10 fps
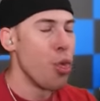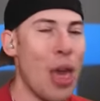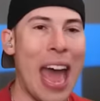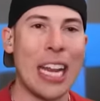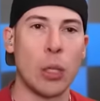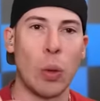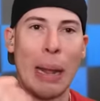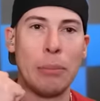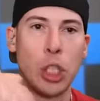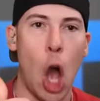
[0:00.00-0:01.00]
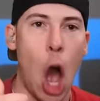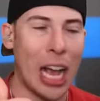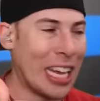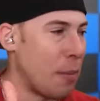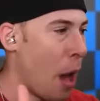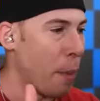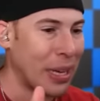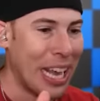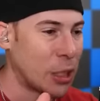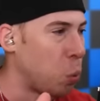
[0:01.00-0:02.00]
That is what I'm talking about.
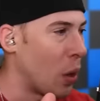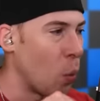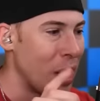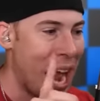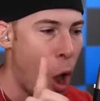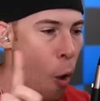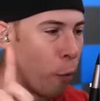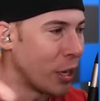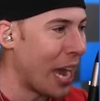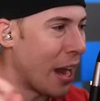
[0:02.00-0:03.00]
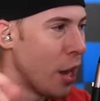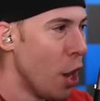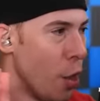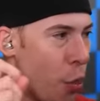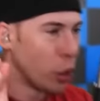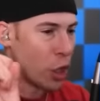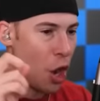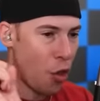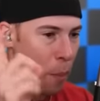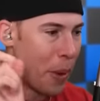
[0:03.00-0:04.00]
But guess what? We're not over yet. There's
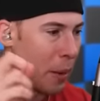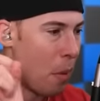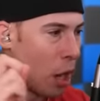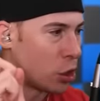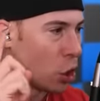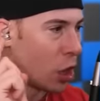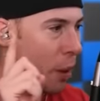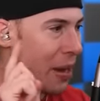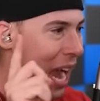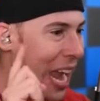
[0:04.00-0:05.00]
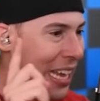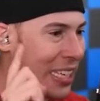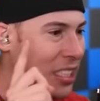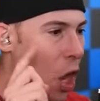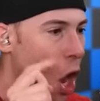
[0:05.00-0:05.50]
another big monster coming. I can...